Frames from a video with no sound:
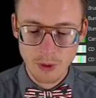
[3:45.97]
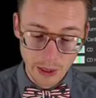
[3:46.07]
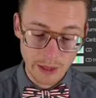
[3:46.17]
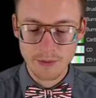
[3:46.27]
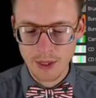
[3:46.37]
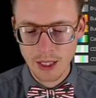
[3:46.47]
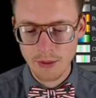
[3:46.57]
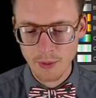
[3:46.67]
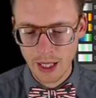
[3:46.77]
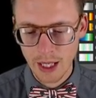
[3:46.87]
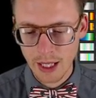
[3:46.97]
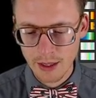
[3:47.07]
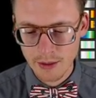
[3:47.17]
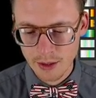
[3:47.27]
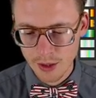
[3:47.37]
well, it went ahead
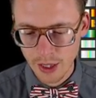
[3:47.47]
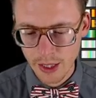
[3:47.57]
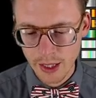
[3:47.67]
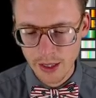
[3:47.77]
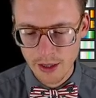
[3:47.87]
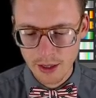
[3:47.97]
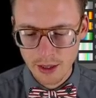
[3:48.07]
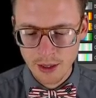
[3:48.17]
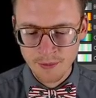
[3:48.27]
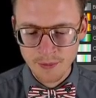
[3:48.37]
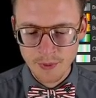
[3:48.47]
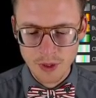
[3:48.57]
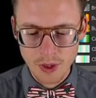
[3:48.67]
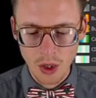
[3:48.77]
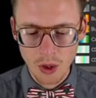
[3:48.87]
and created it.
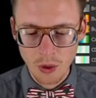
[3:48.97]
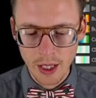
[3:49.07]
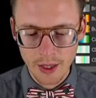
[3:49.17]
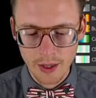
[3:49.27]
So,